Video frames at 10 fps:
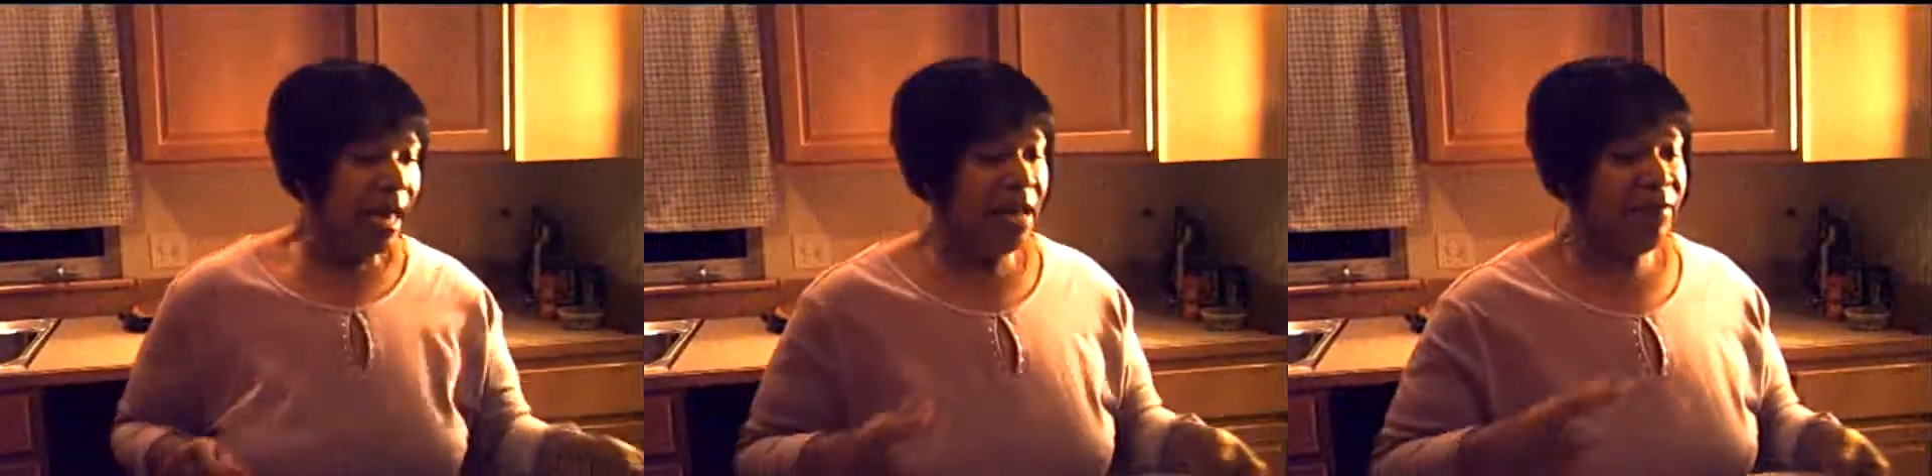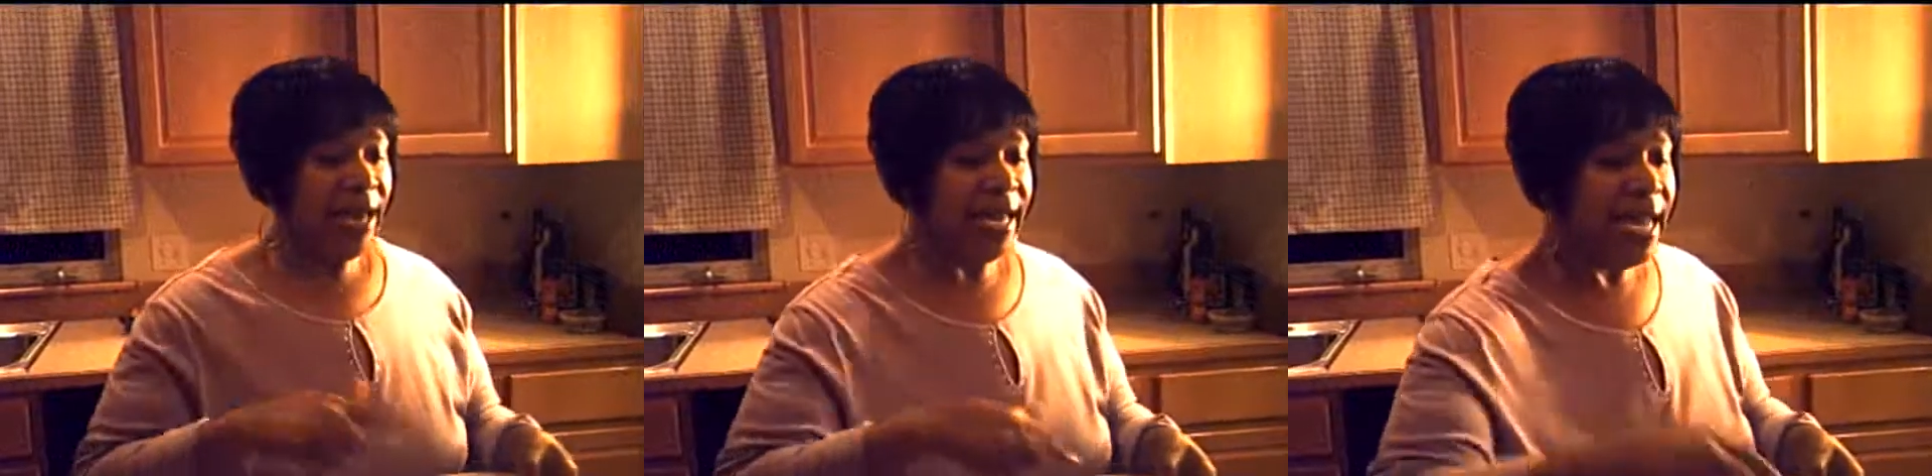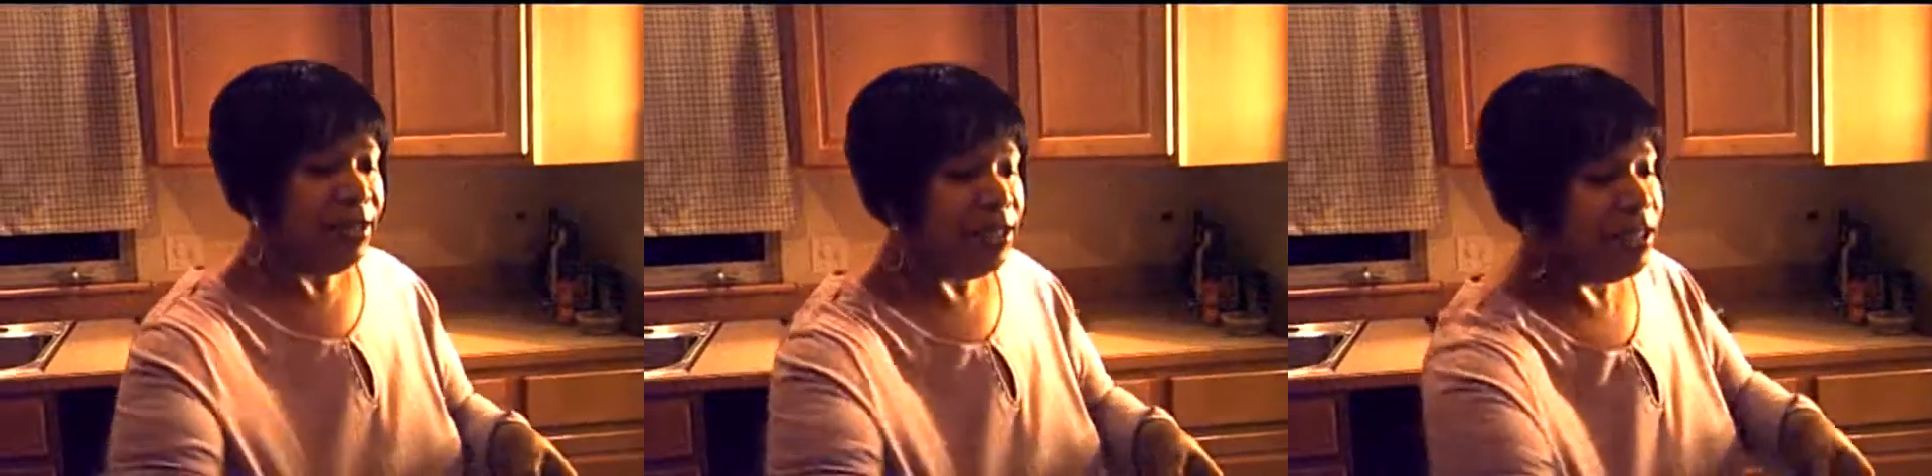I have
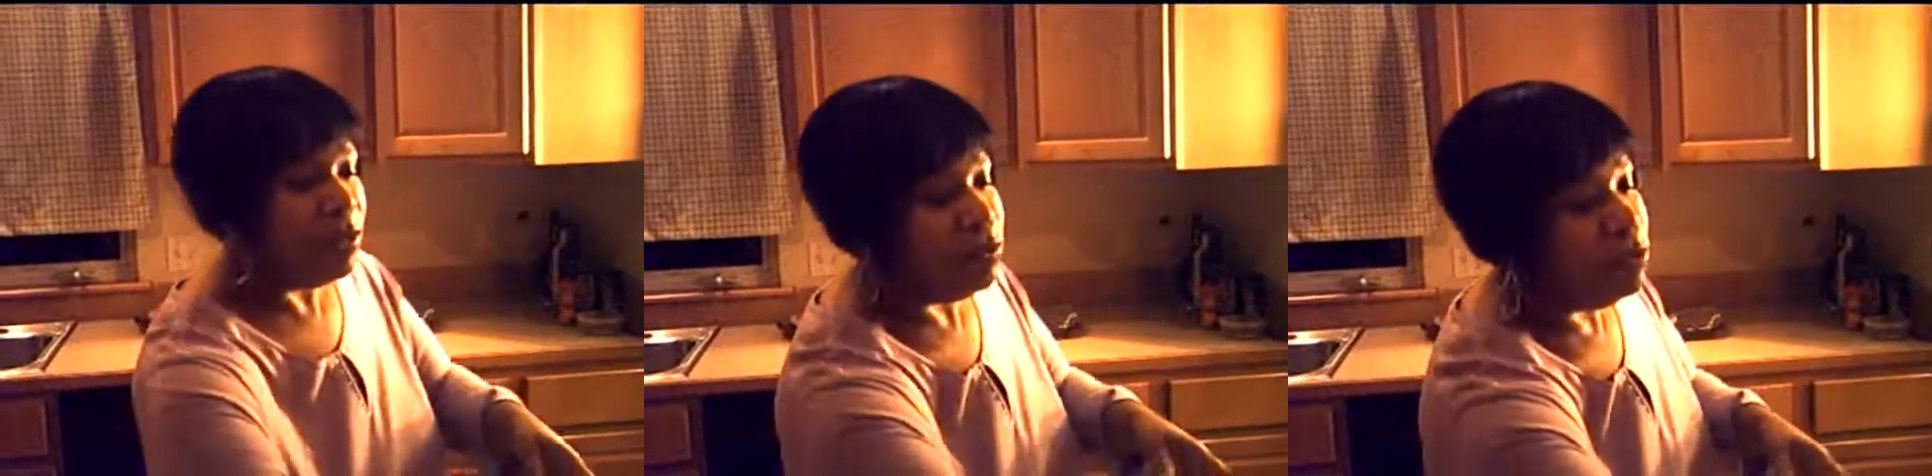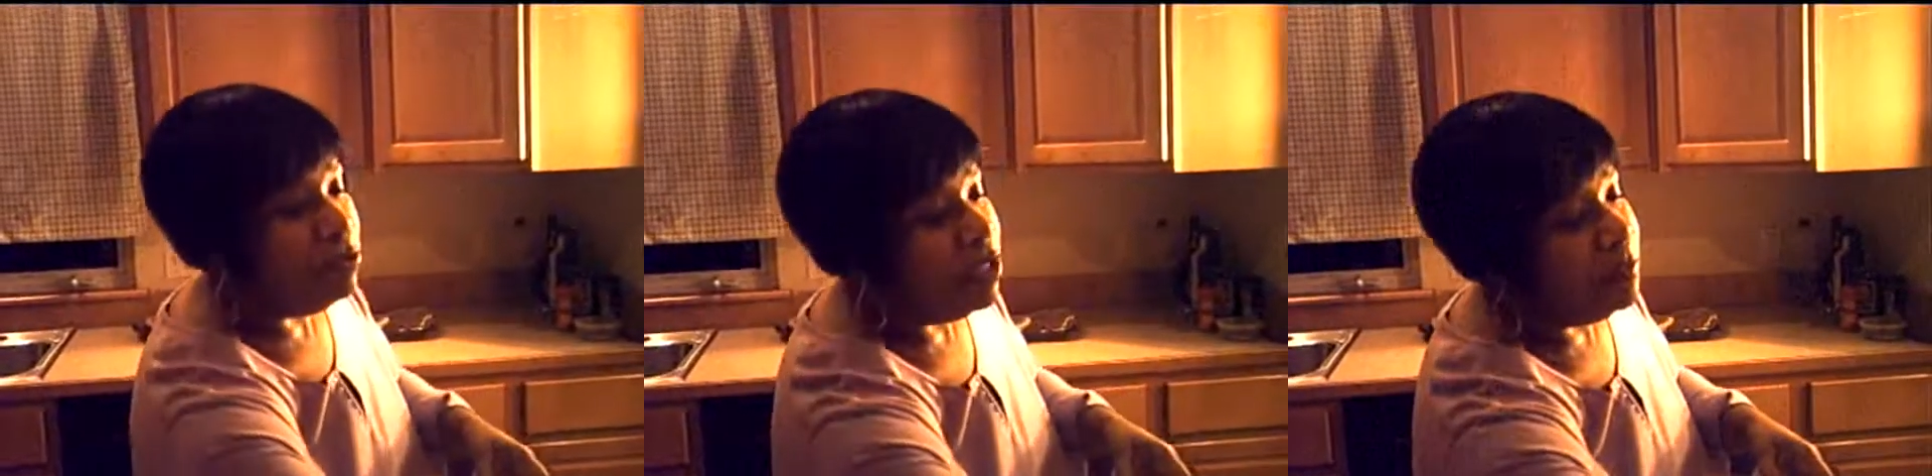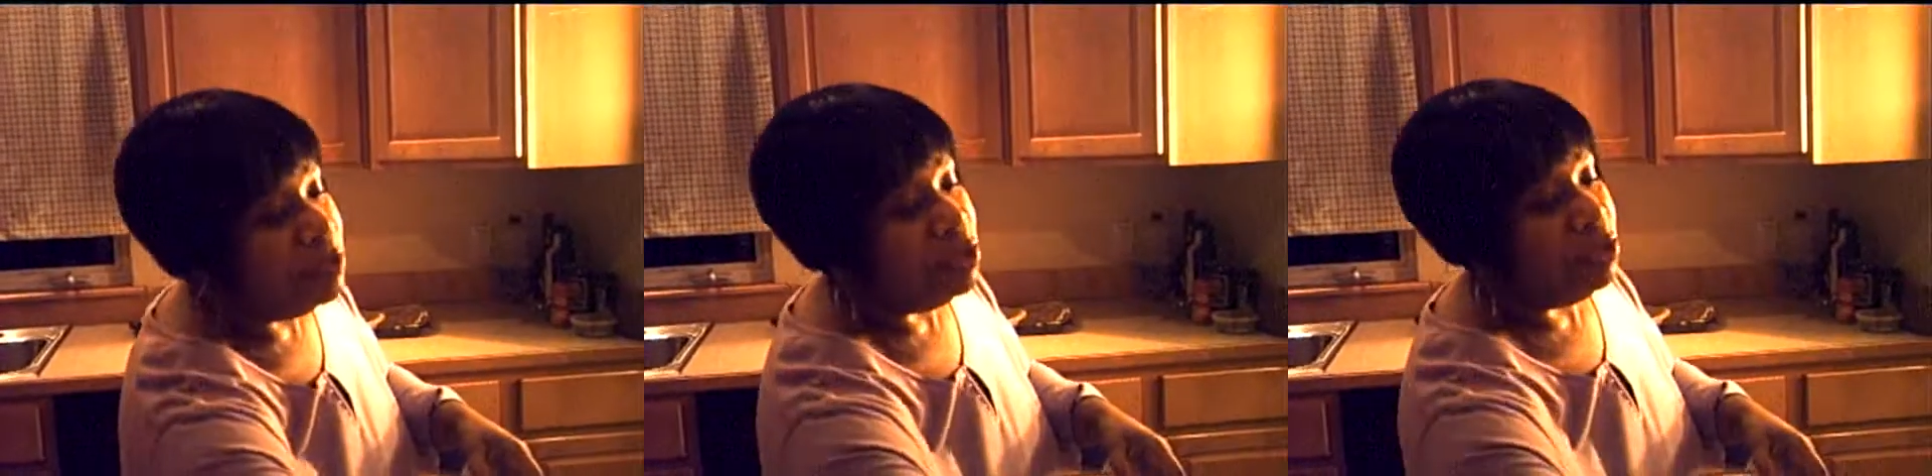8 ounces of room
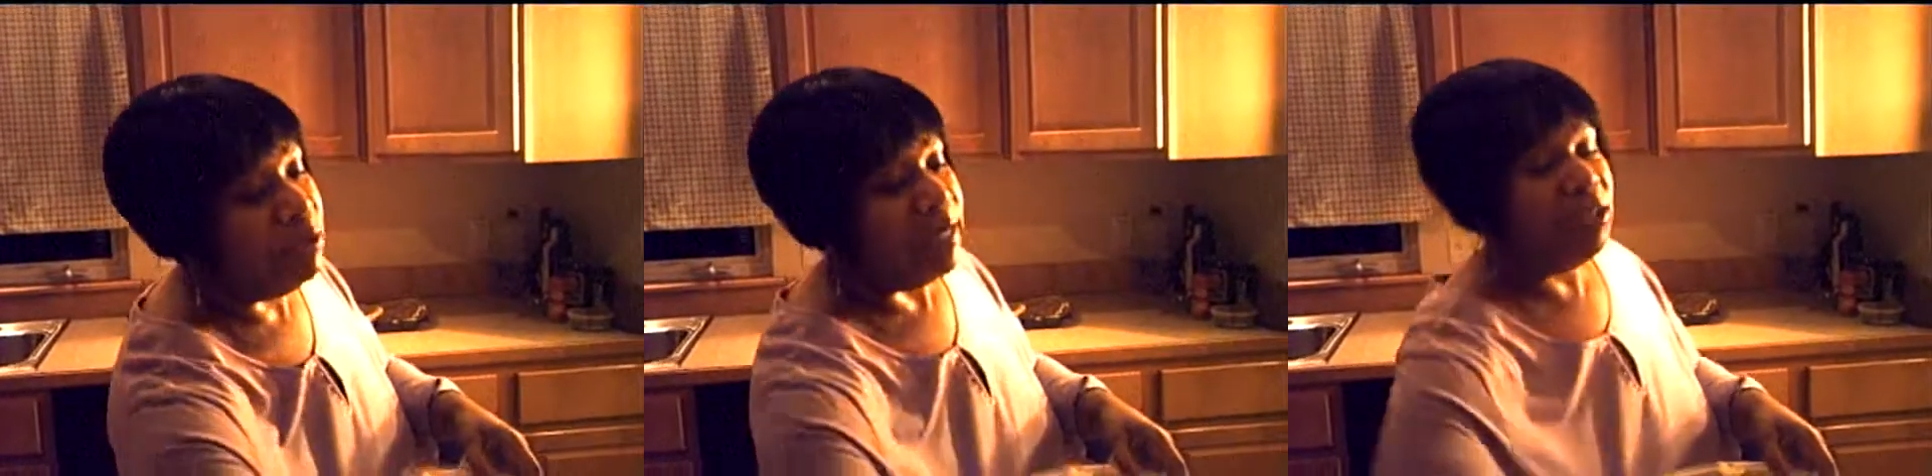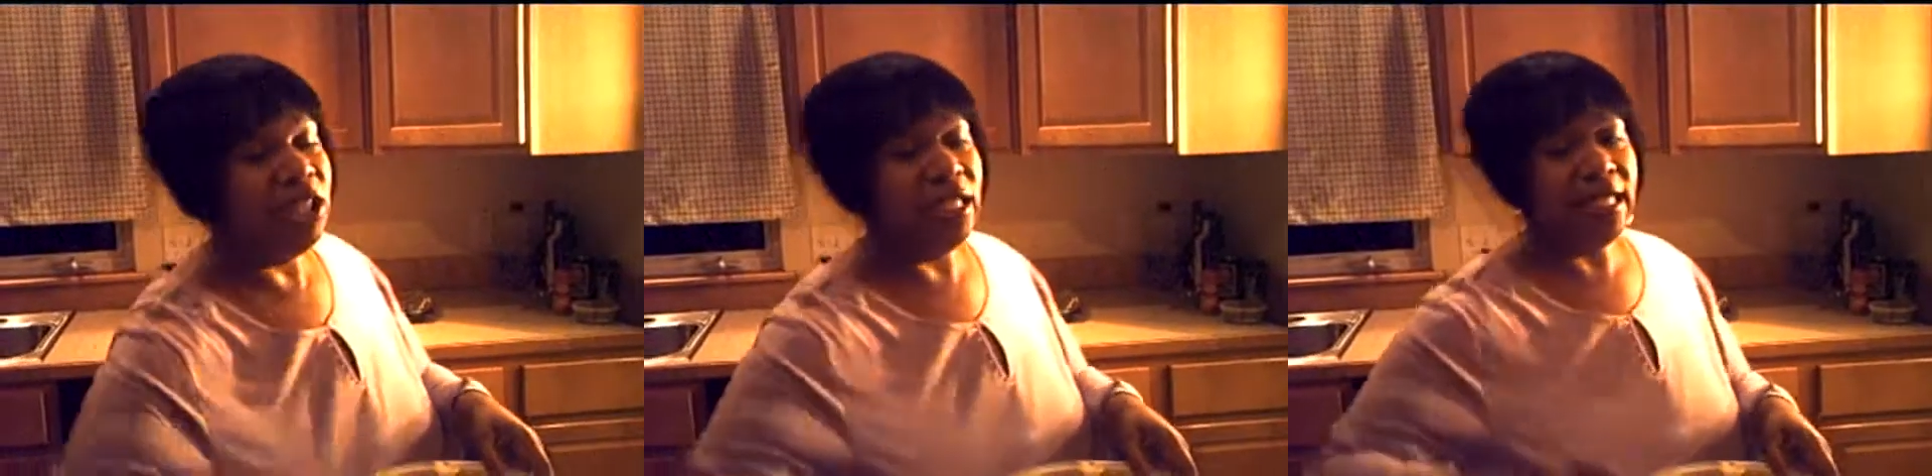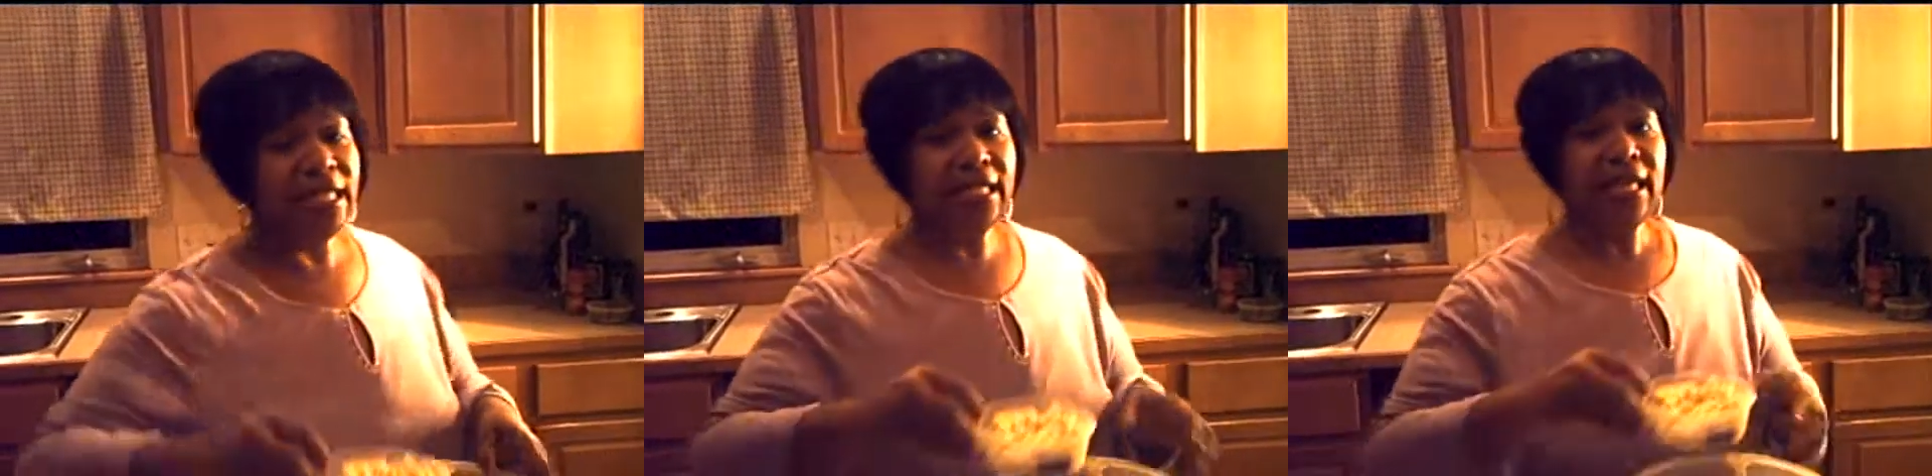temperature cream
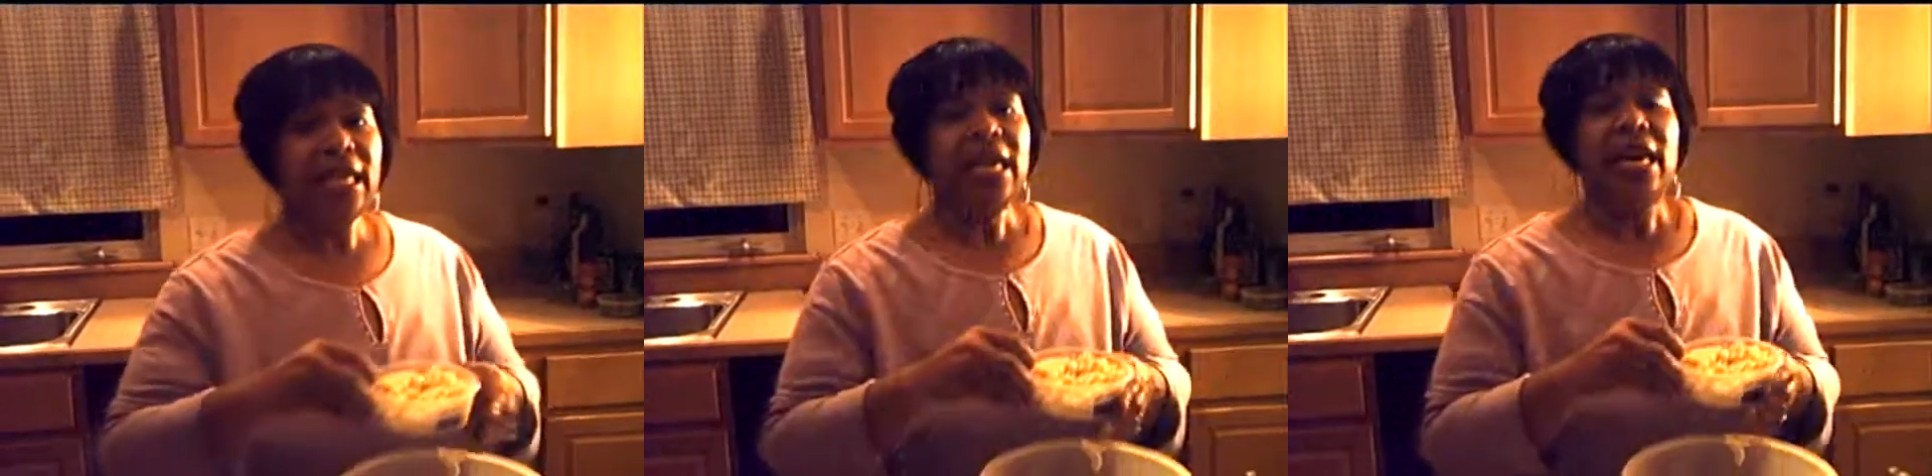cheese,